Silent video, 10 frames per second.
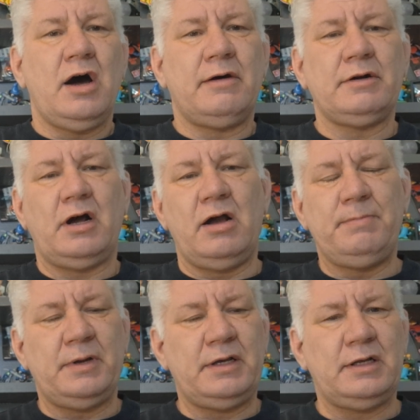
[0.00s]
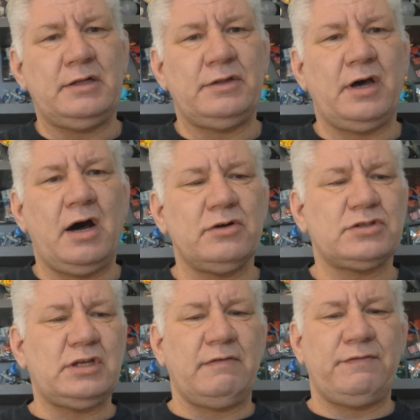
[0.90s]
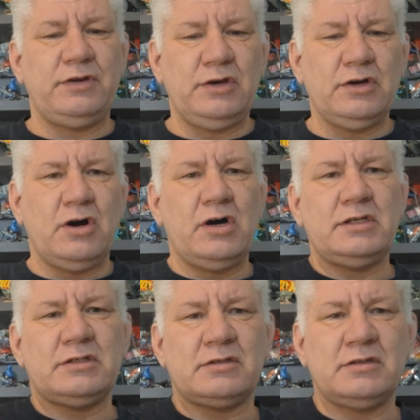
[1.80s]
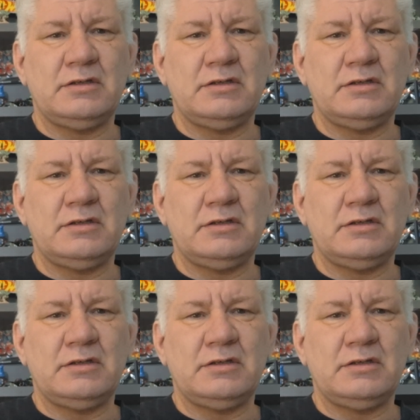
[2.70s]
I'm going to open the whole set for you guys.